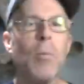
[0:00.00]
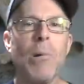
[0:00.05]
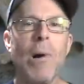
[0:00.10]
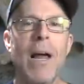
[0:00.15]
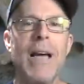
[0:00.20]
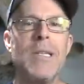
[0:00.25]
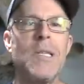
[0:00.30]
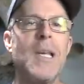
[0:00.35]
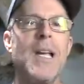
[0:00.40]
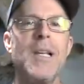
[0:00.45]

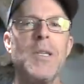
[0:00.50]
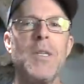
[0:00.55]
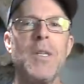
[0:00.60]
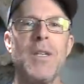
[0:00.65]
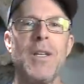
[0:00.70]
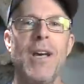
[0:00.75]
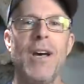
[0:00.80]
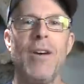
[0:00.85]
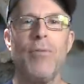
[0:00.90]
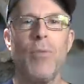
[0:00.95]
process
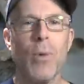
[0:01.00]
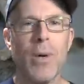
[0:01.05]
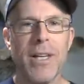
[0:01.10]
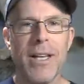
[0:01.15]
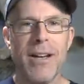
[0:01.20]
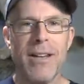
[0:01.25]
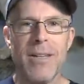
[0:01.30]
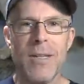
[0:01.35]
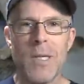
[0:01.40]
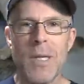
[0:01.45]
of
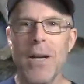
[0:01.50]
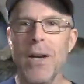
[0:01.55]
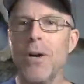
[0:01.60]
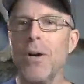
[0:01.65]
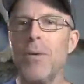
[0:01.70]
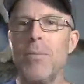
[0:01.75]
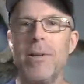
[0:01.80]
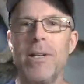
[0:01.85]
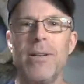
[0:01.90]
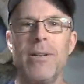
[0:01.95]
working on this
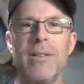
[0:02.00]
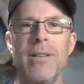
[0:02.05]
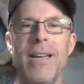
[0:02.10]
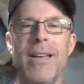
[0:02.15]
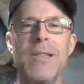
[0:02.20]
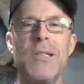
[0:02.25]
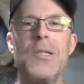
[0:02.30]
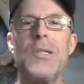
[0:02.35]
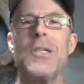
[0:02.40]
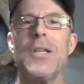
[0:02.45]
arrow build
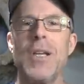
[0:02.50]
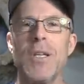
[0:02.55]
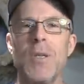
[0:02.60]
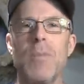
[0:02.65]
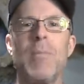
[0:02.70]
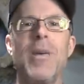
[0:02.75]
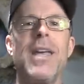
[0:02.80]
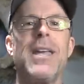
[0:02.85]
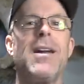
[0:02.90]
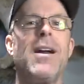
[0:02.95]
has
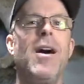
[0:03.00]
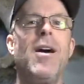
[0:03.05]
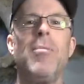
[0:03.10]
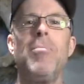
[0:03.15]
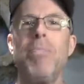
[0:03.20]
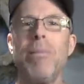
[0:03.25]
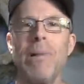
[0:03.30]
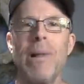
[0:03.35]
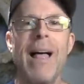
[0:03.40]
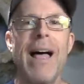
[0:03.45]
just been a
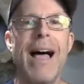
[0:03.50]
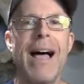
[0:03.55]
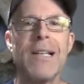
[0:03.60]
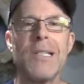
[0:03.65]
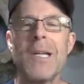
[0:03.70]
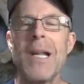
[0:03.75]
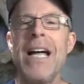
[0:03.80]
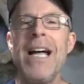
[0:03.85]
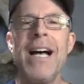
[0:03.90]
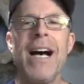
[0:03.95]

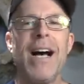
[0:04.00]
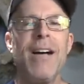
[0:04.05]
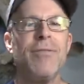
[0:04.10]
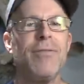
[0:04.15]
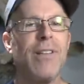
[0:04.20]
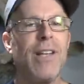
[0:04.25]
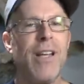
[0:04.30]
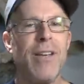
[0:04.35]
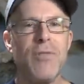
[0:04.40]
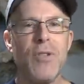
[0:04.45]
blast.
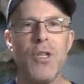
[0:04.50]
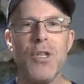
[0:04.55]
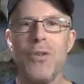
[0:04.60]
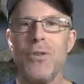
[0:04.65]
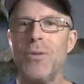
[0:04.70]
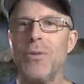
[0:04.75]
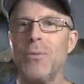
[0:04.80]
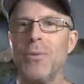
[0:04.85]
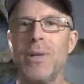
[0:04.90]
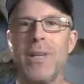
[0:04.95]
I've loved
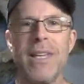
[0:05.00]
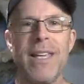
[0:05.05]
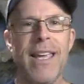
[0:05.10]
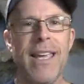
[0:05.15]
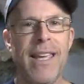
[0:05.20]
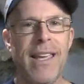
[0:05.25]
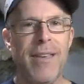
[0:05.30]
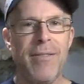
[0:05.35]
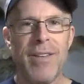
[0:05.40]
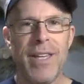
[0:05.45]
shooting really
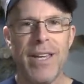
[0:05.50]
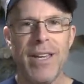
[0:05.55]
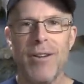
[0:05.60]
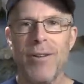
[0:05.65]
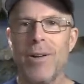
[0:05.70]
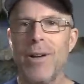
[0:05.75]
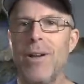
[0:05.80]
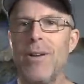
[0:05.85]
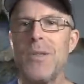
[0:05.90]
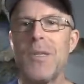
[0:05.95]
heavy
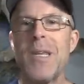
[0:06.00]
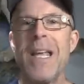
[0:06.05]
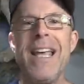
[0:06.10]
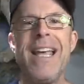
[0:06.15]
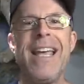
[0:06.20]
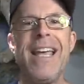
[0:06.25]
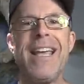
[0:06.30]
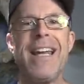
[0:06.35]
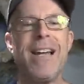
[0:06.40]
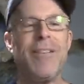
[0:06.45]
arrows,
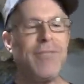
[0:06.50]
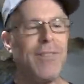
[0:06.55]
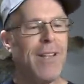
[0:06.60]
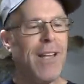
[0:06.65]
and I've